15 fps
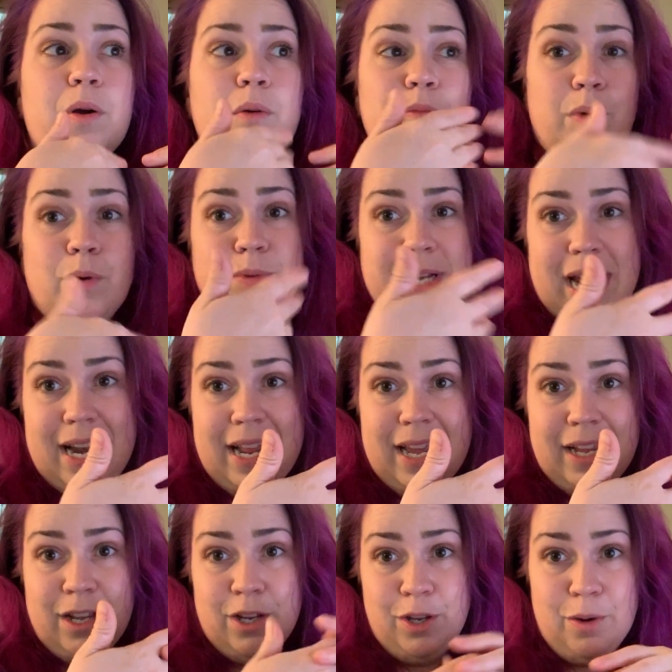
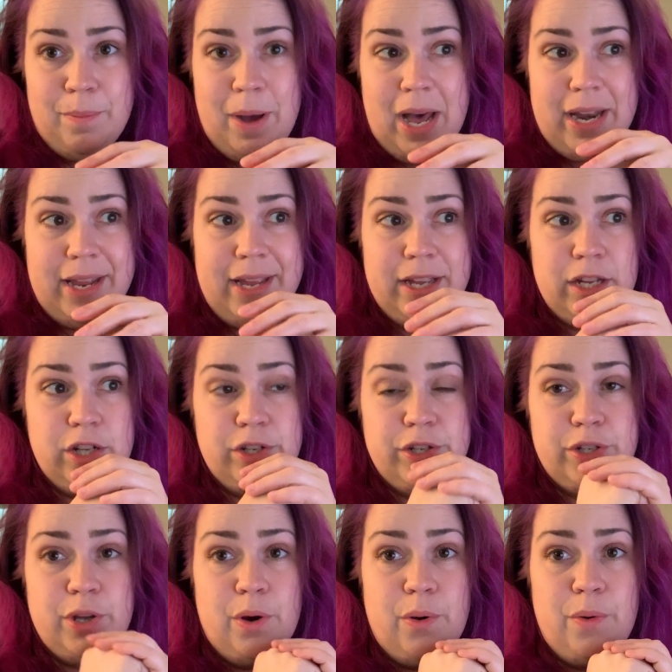rotating your body.
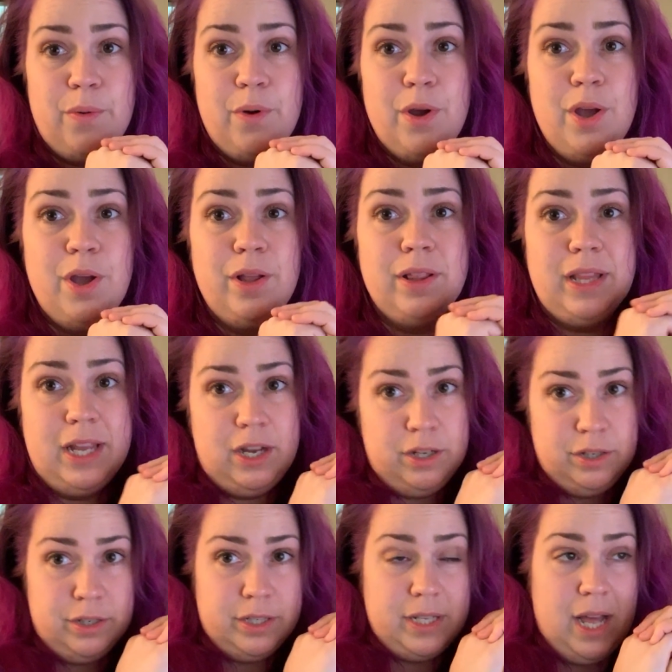So lay on
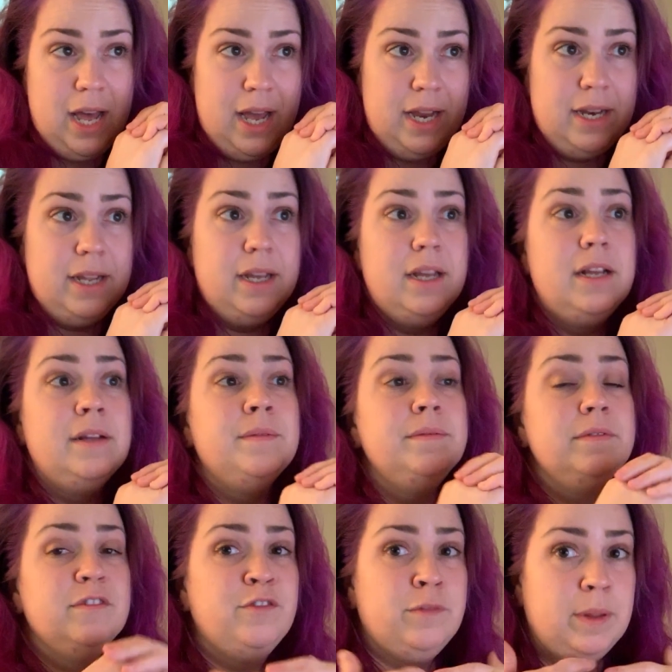your side,
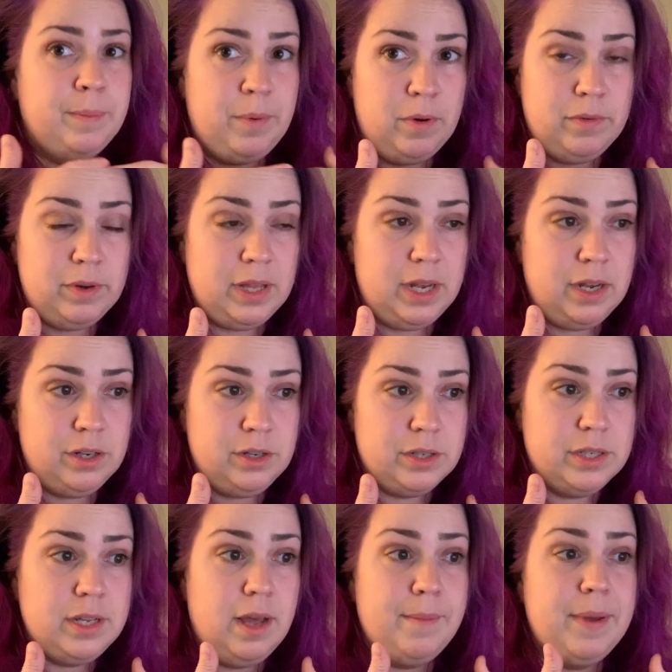flip over, lay on your
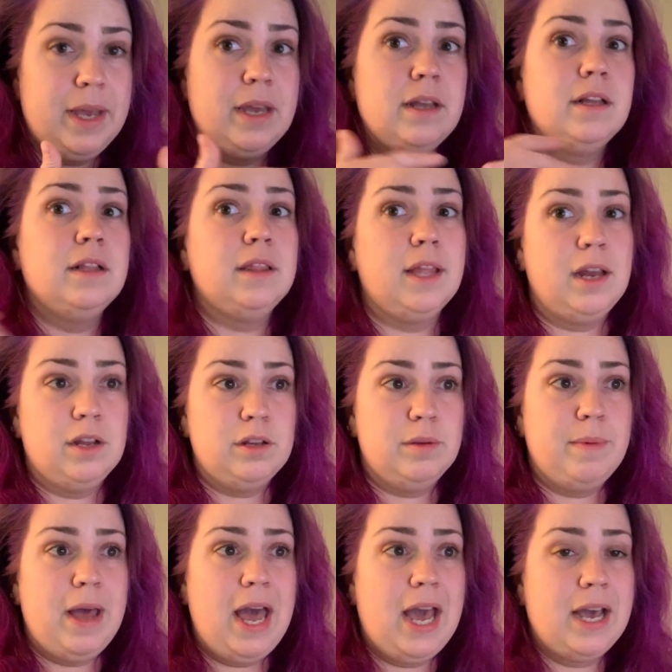stomach, lay on your
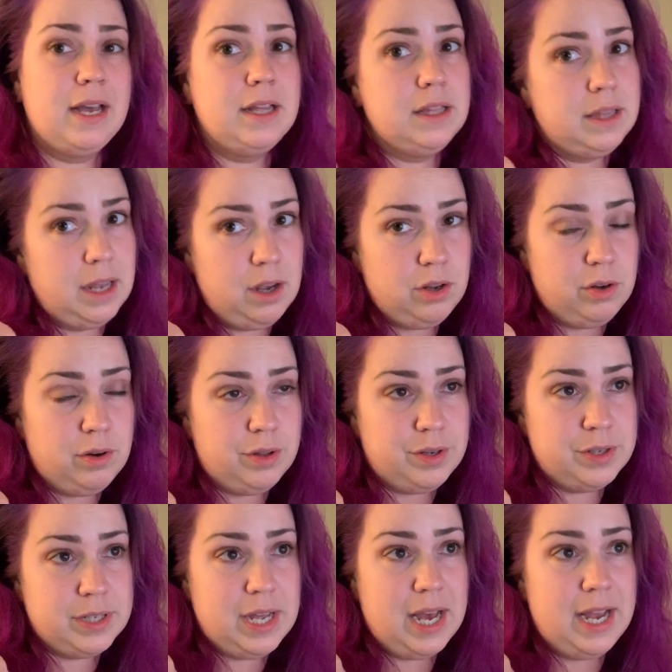back, lay on your other
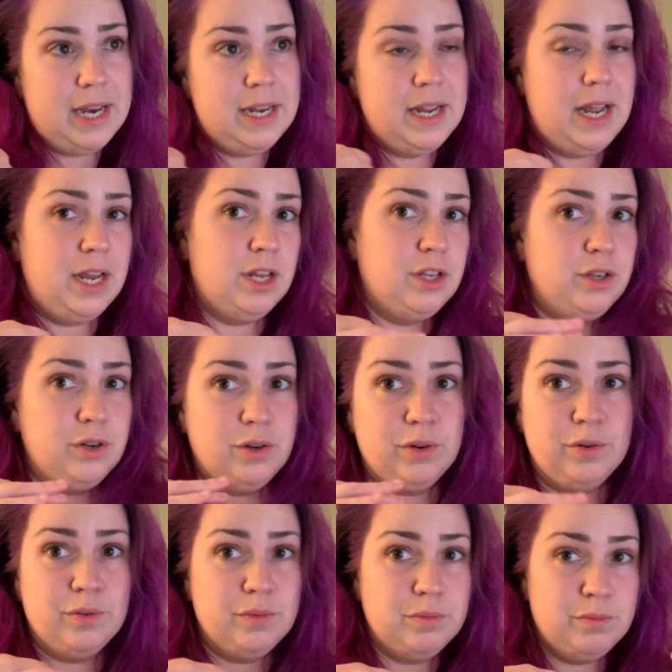side, and you're
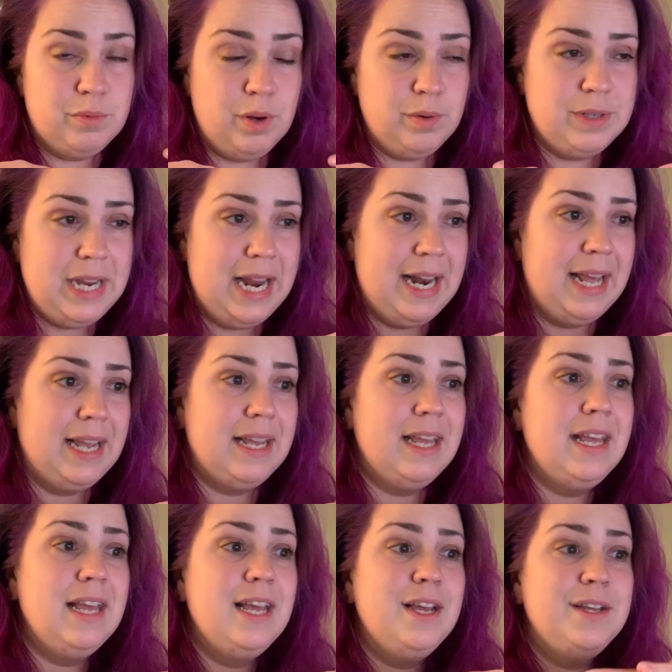rotating.
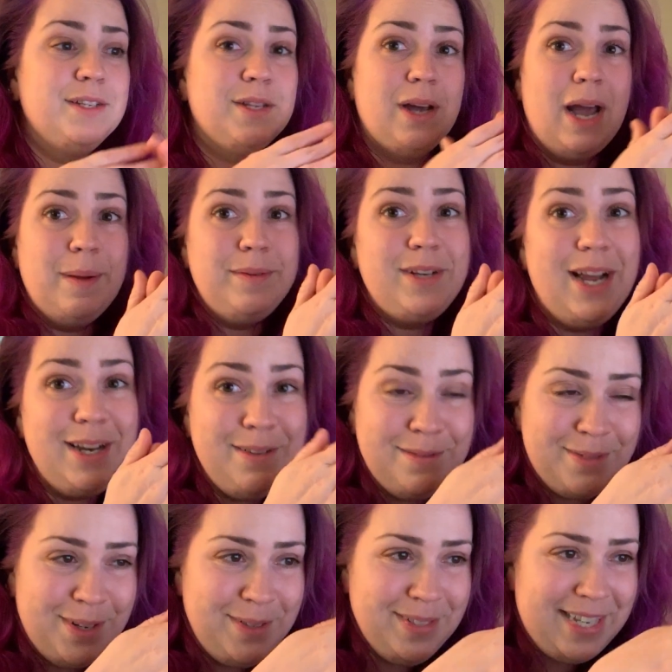So I'm trying to
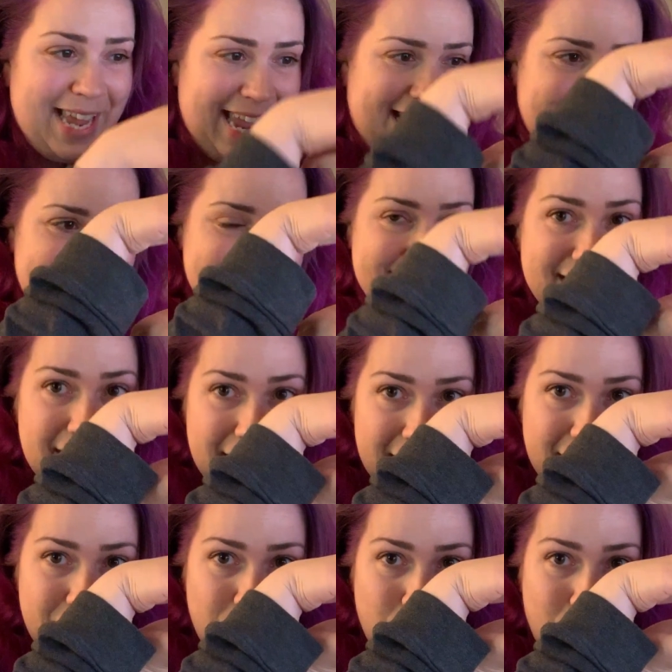rotate
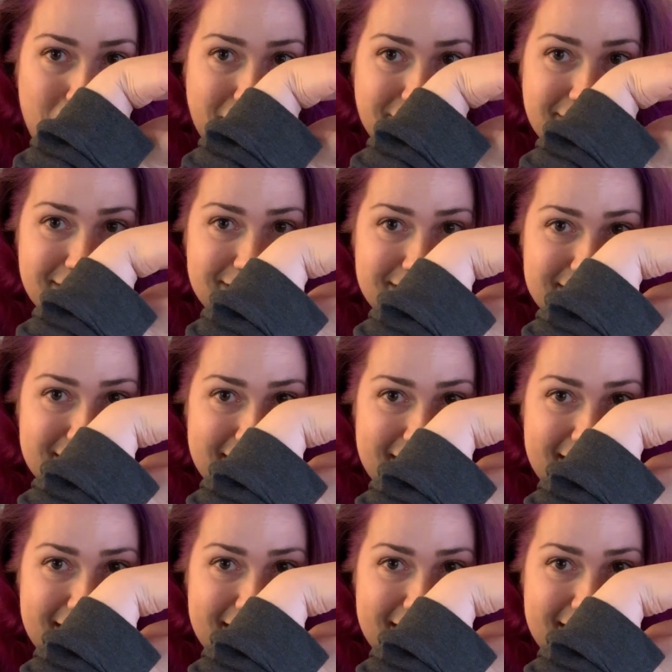whilst